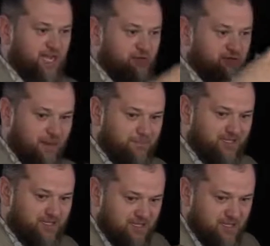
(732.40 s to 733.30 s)
down
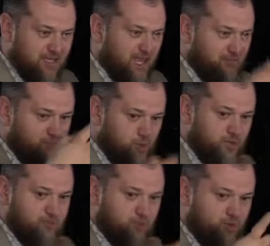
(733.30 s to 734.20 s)
rapidly. And
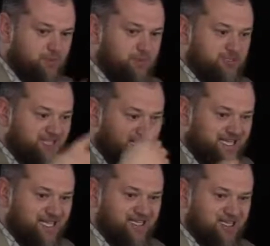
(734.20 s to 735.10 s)
more people
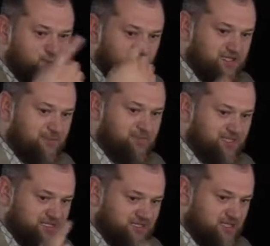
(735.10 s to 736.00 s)
started getting caught up in
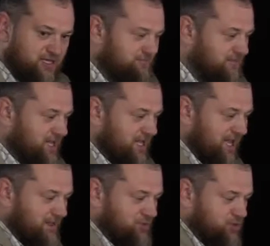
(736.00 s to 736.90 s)
this.
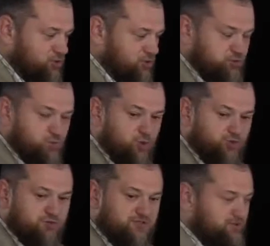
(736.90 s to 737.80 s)
Because
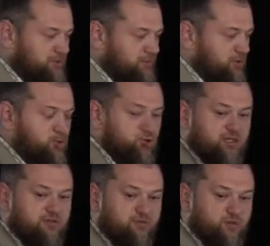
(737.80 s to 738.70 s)
most of these people
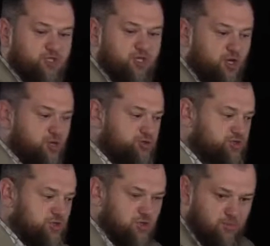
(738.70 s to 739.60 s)
couldn't afford the
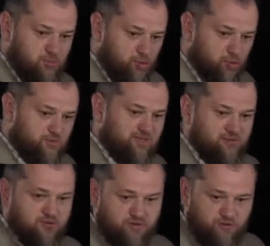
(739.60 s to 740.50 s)
loans, more of
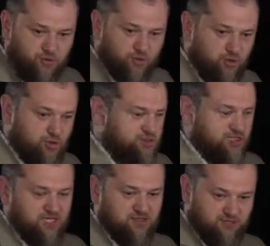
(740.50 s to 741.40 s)
them were
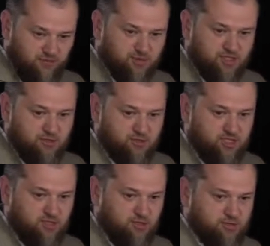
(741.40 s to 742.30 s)
foreclosing and defaulting on
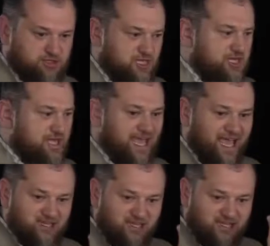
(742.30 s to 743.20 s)
their loans.
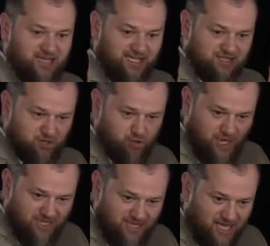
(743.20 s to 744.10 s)
And that
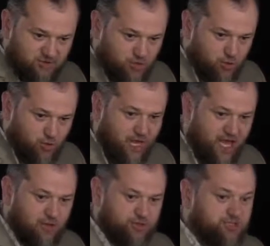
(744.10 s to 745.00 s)
dragged down the whole
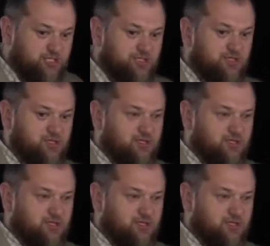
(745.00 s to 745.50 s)
housing